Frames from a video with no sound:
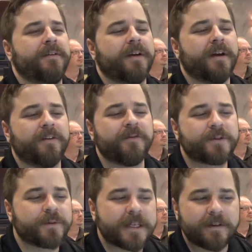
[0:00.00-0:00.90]
The
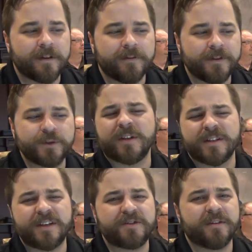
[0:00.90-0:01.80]
visual, the
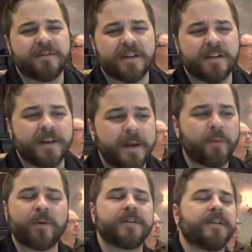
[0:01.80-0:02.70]
visualization, the
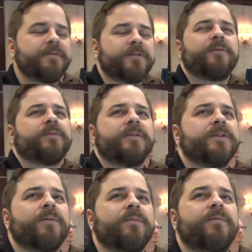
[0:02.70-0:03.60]
import stuff. It's all, it's
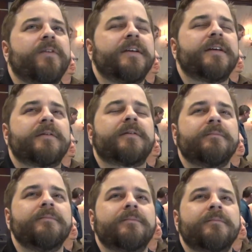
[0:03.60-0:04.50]
all fantastic.
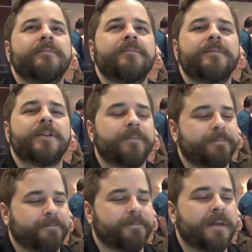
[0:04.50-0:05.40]
Great.
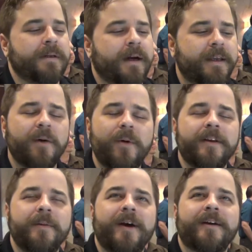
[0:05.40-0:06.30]
Okay. I can't wait
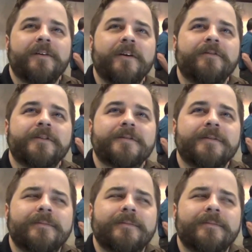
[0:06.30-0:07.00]
to get back in the office.